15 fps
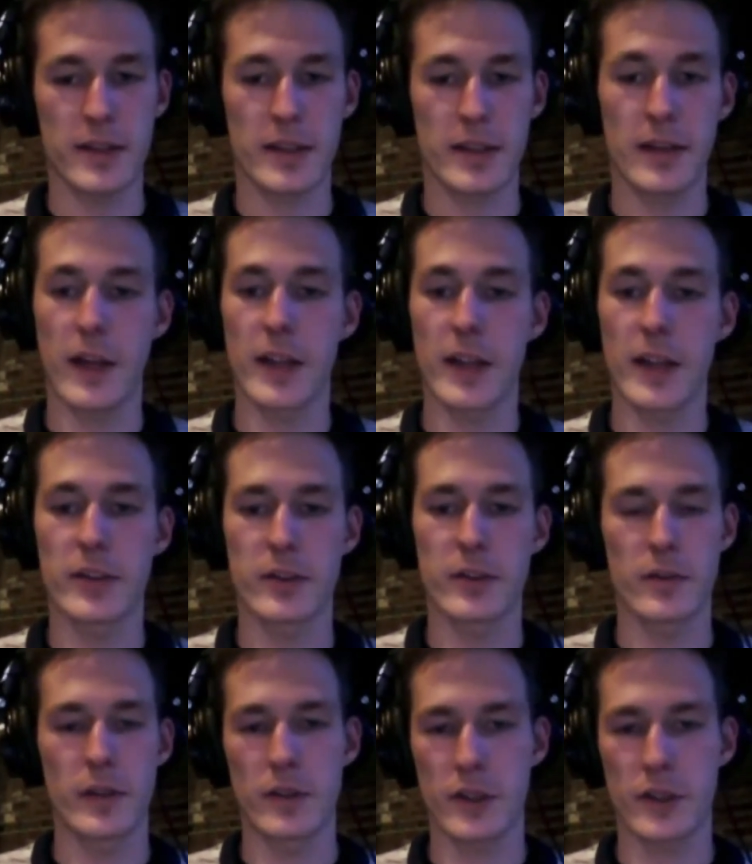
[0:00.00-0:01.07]
If I do
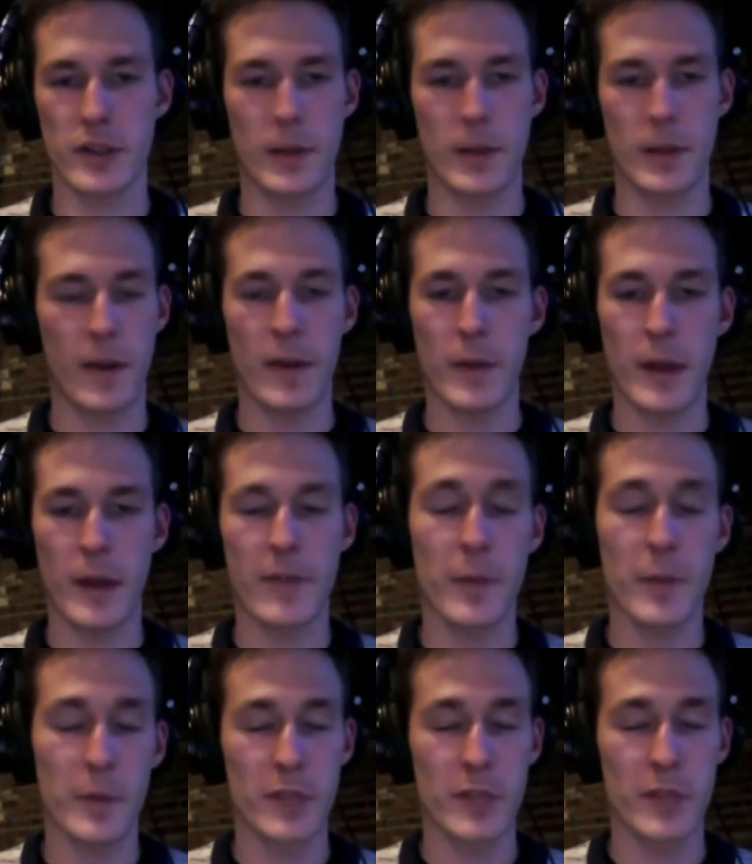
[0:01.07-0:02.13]
nutrition, if I'm
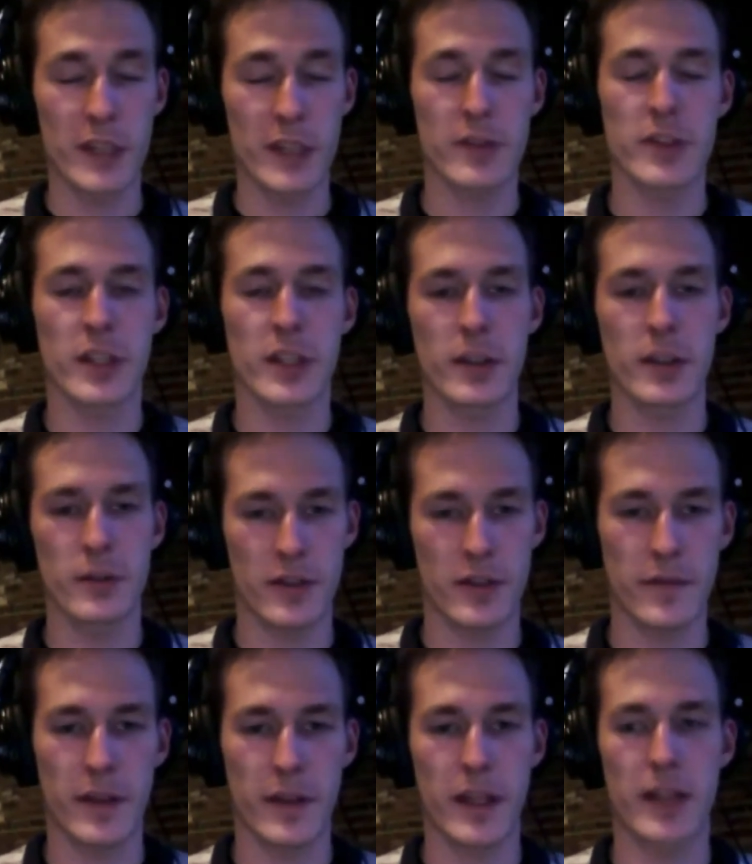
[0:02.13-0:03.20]
researching nutrition and
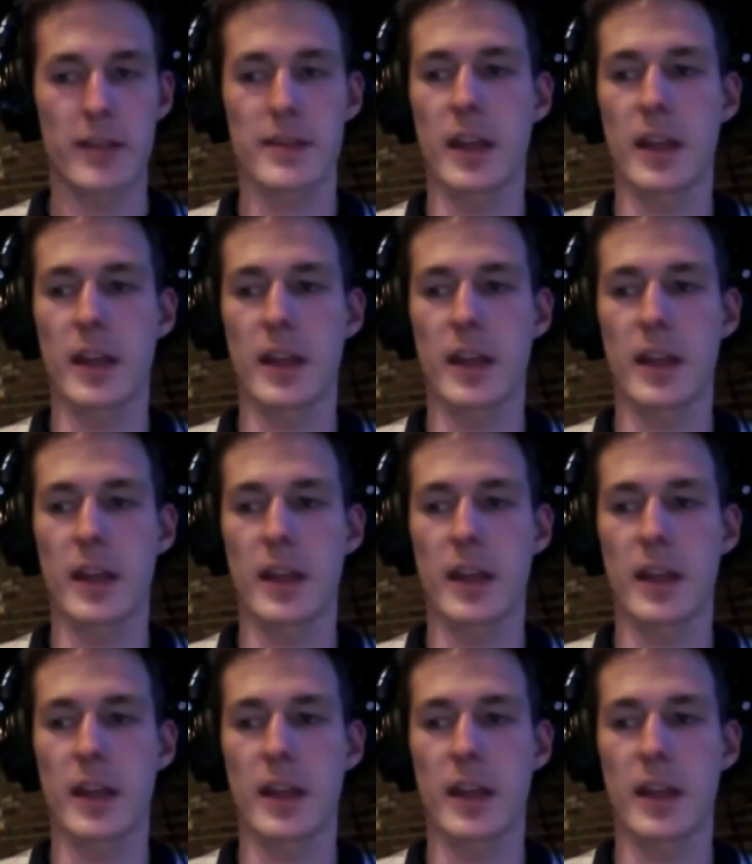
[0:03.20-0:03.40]
fitness,